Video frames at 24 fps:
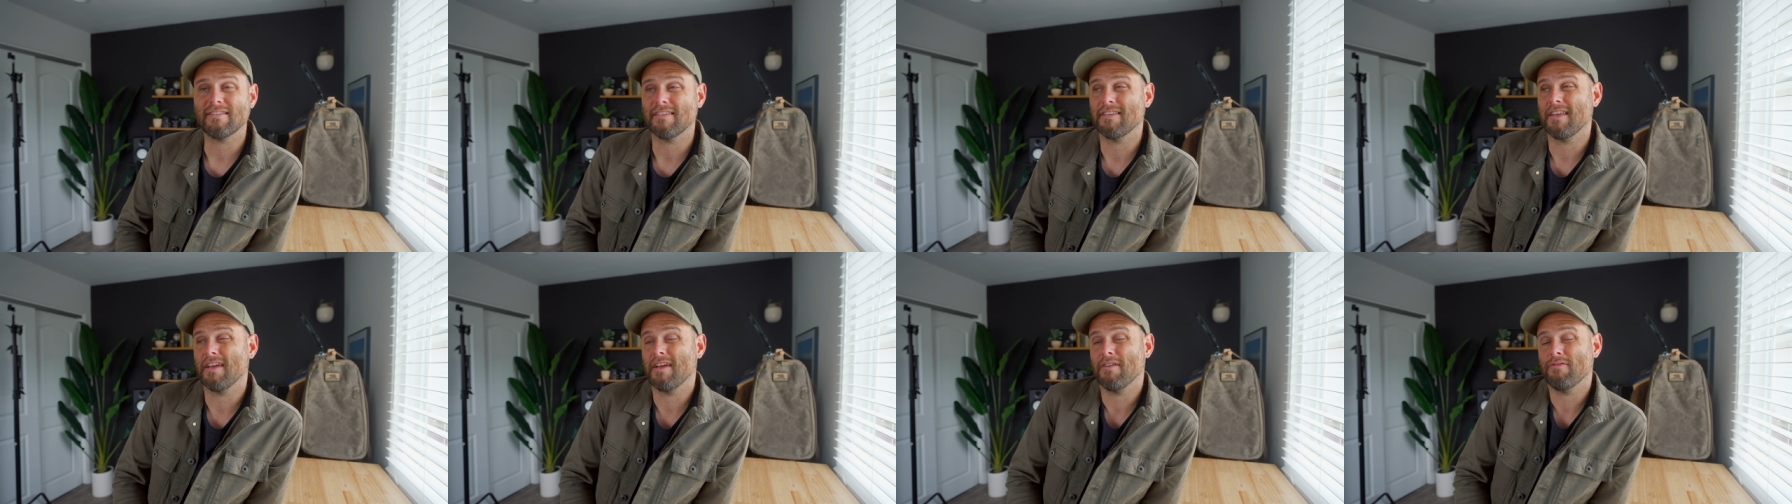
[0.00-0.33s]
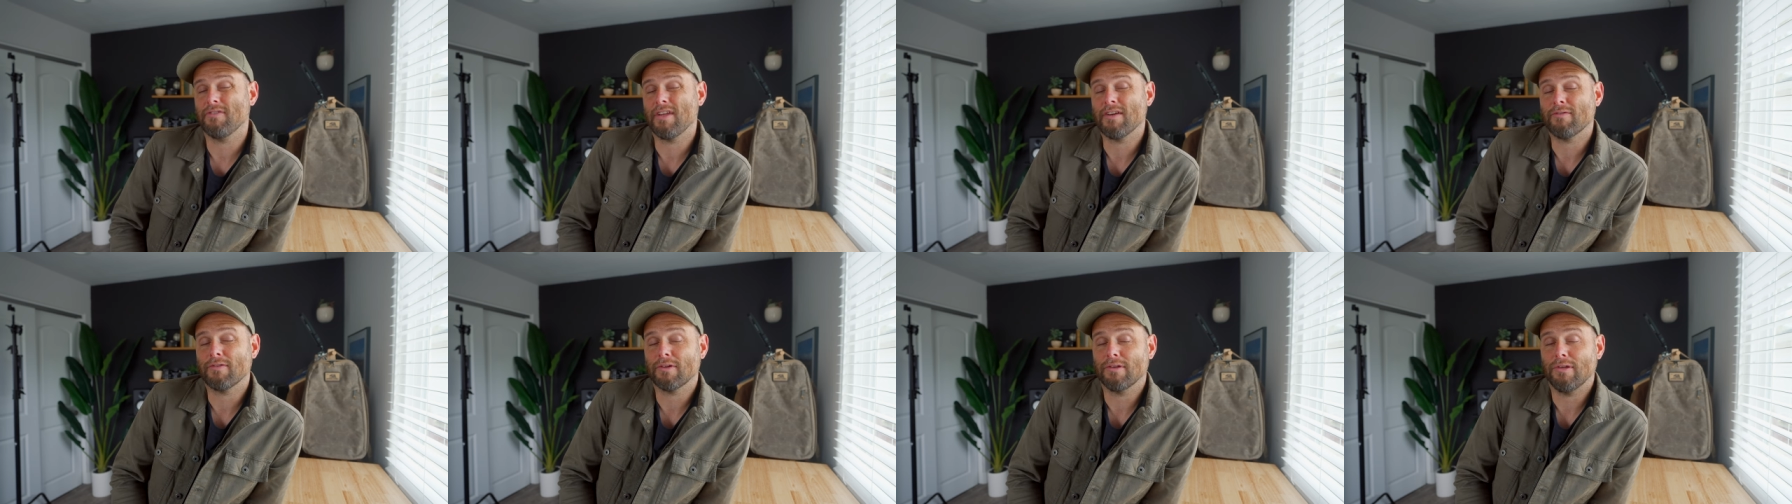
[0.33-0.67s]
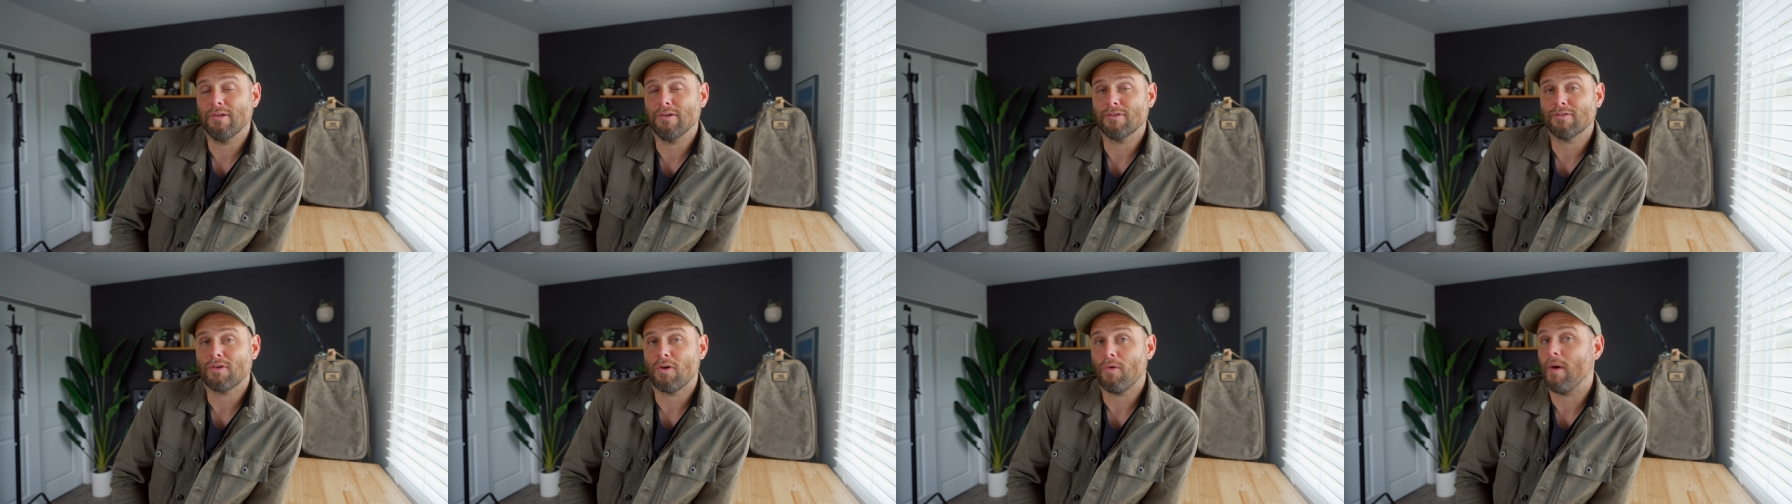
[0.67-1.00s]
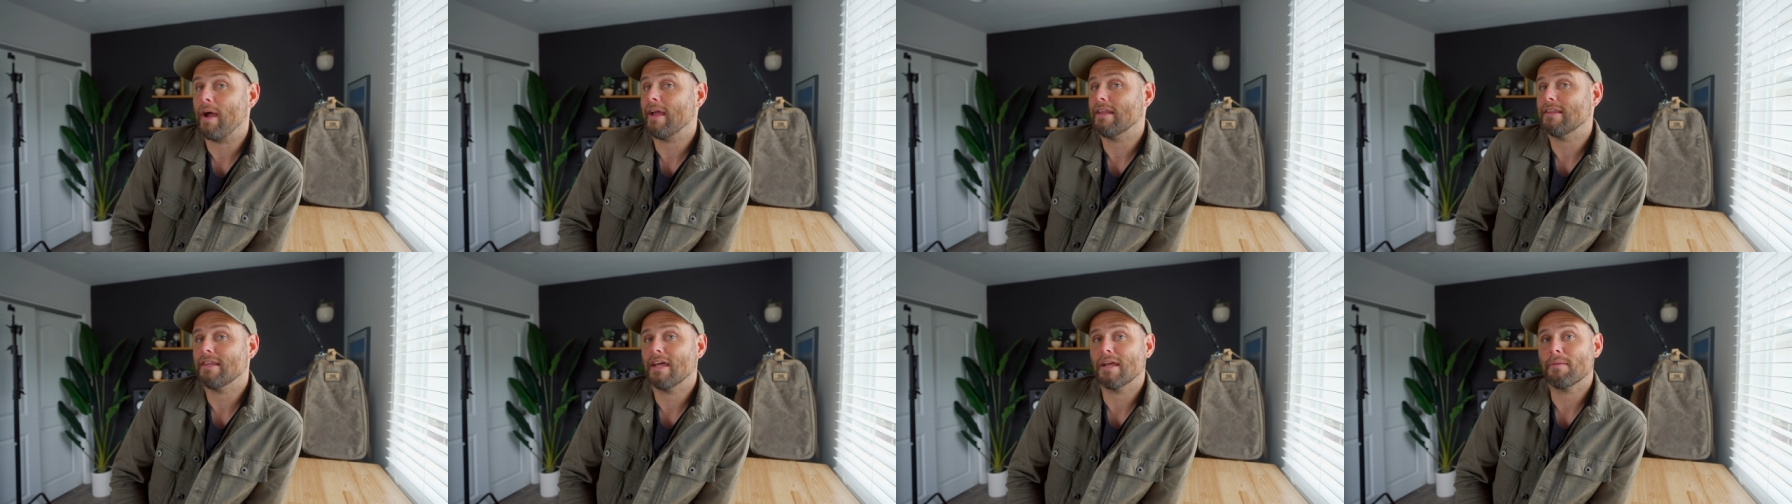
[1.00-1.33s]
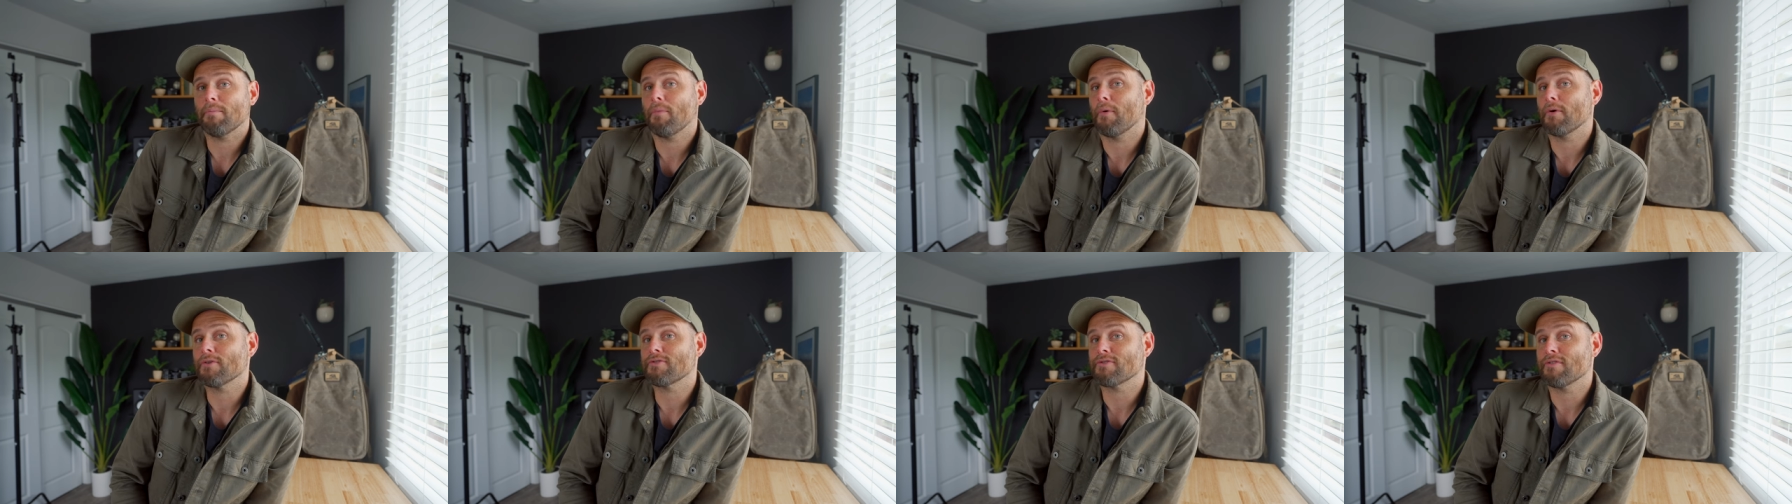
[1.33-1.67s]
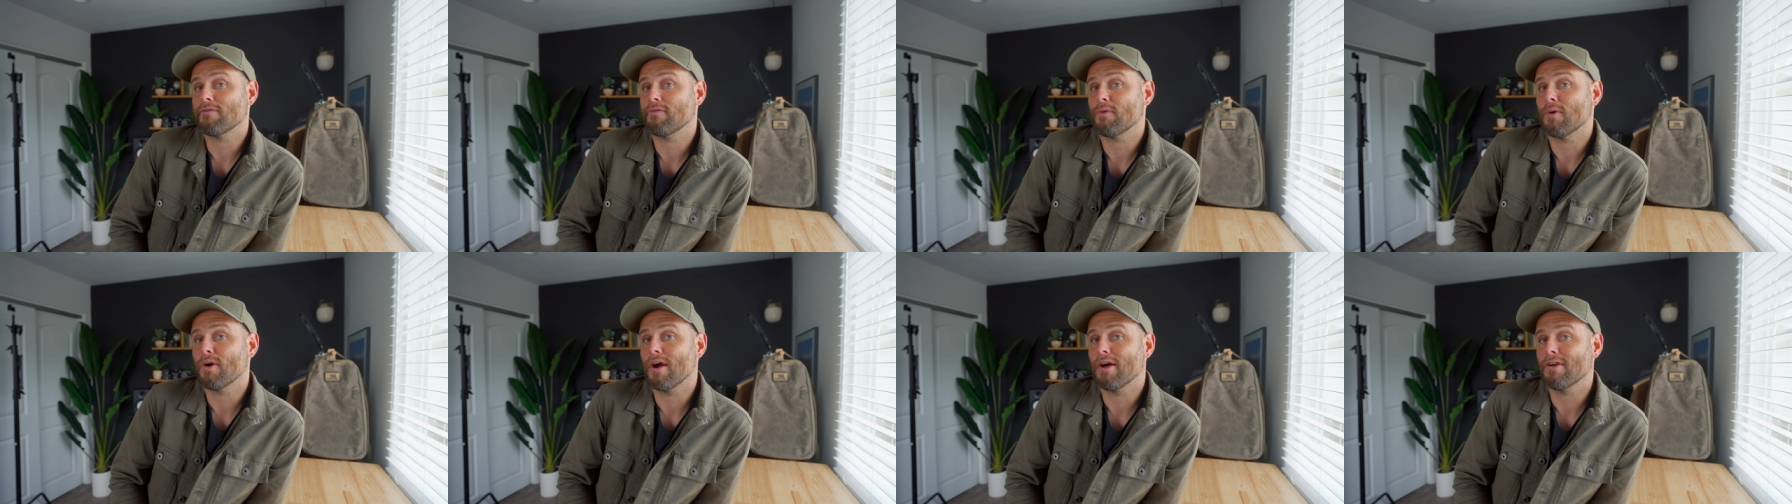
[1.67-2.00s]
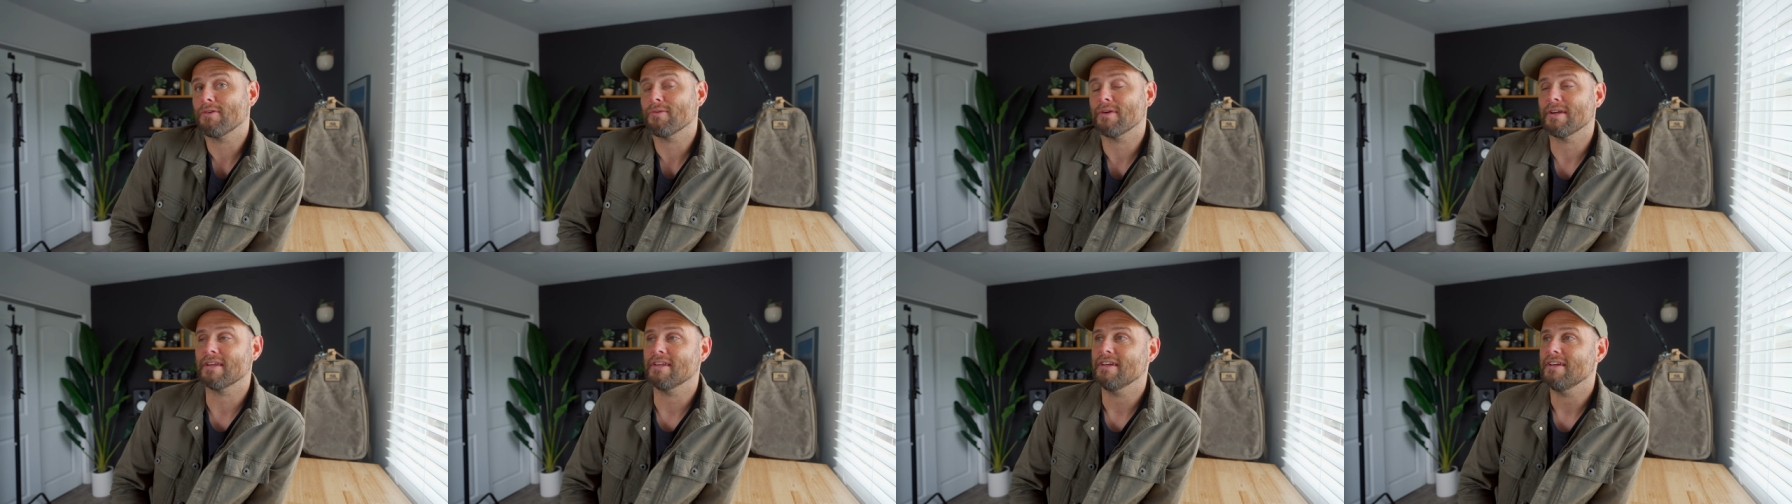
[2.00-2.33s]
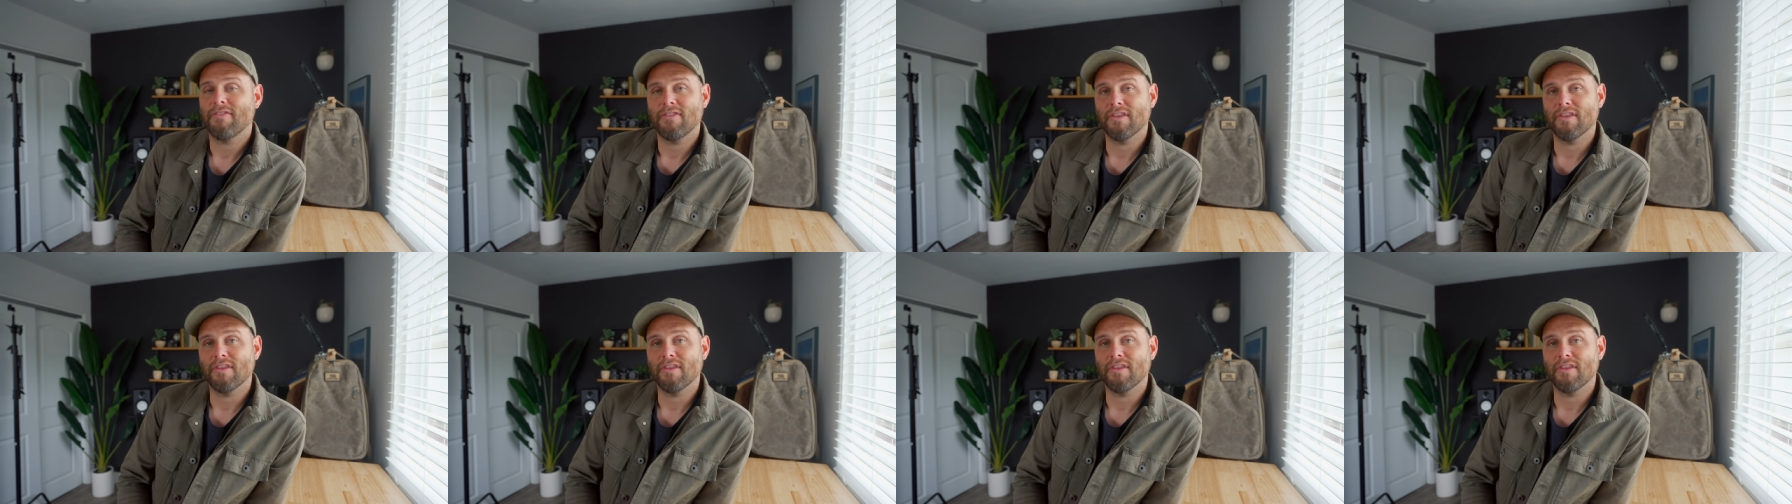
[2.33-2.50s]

and they have never looked quite like Portra four hundred.